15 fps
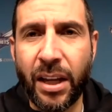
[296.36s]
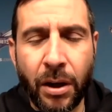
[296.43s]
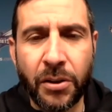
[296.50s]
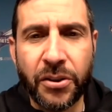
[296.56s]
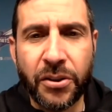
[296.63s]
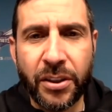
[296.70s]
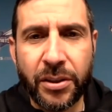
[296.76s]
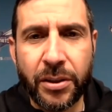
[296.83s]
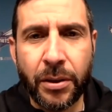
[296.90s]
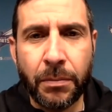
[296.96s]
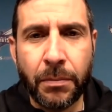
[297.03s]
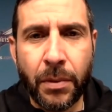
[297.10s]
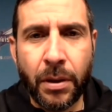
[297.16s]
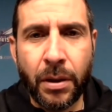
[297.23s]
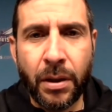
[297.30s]
our
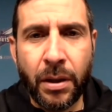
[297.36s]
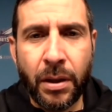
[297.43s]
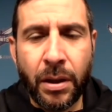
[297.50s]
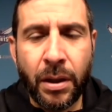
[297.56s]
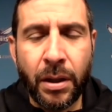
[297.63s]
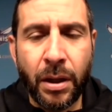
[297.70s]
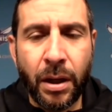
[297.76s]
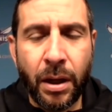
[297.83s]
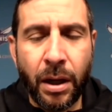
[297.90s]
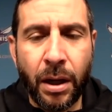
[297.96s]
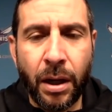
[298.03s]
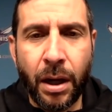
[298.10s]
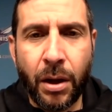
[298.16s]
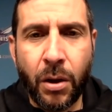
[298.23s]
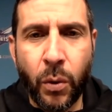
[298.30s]
system
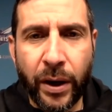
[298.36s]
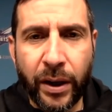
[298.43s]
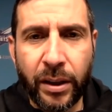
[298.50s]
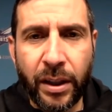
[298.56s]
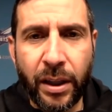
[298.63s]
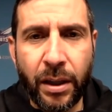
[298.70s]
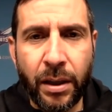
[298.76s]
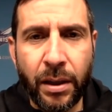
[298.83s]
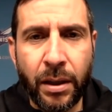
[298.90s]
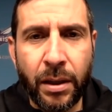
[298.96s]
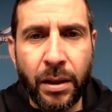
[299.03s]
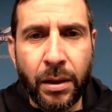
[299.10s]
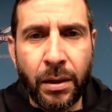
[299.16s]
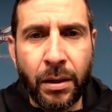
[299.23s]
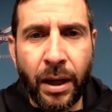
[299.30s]
uh, quickly
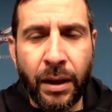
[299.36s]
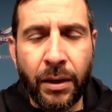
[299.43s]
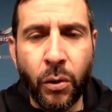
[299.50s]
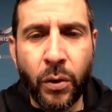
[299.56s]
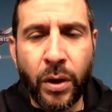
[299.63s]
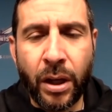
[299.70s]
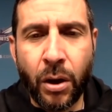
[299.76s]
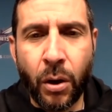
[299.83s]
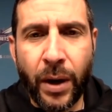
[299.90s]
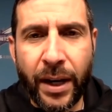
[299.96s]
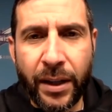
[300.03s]
and who can go